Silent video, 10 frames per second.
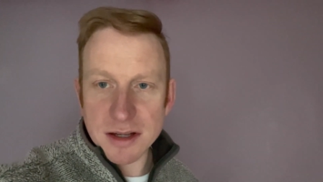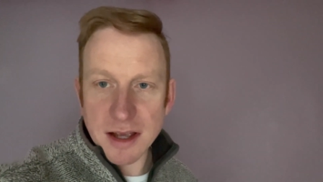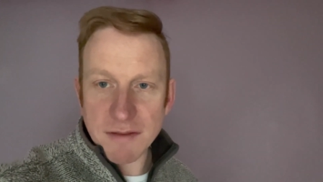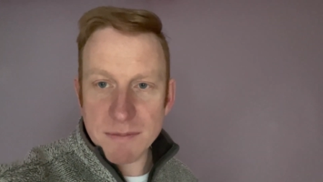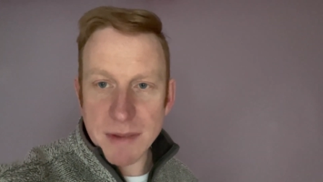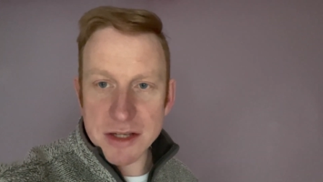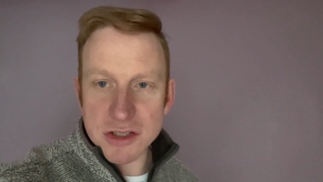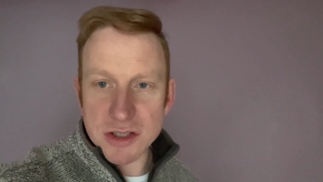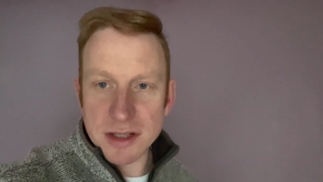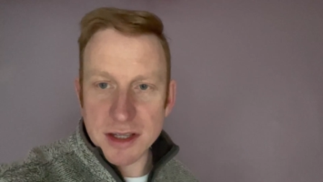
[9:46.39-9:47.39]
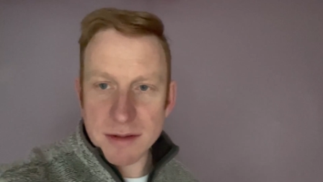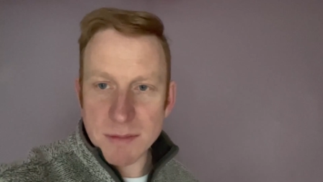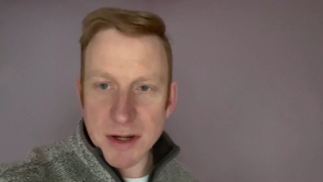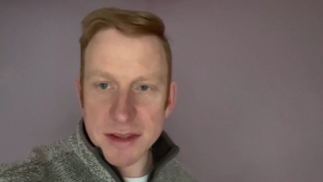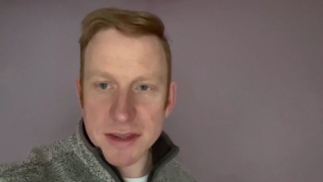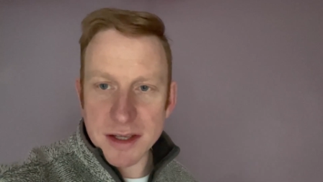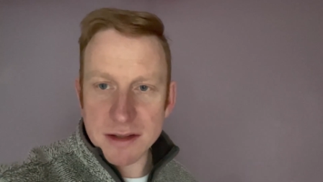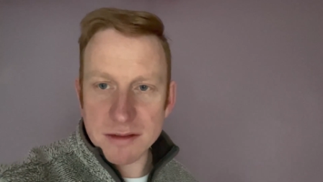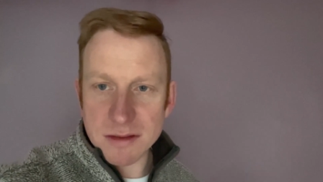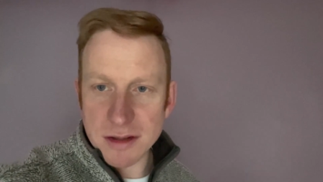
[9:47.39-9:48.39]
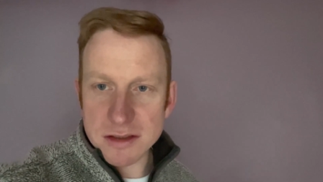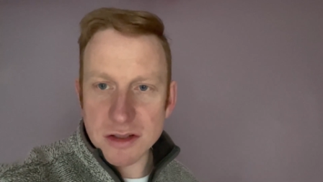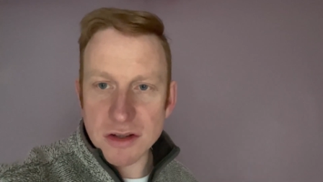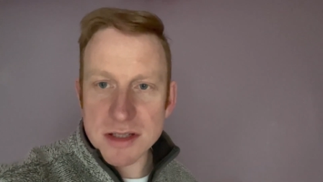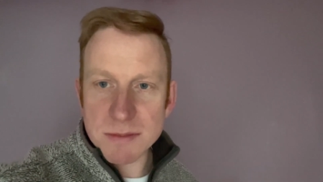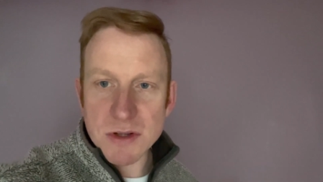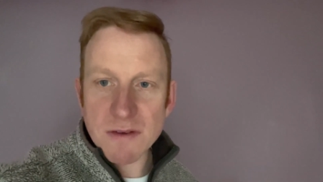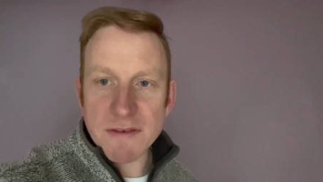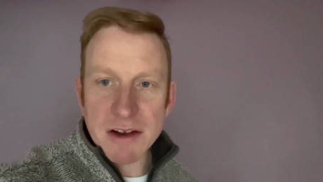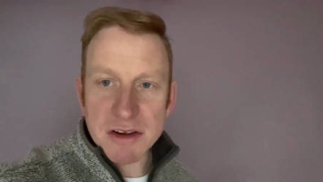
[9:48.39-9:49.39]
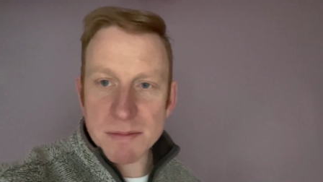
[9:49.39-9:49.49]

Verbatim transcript: I haven't mentioned that you might think has got some sort of value,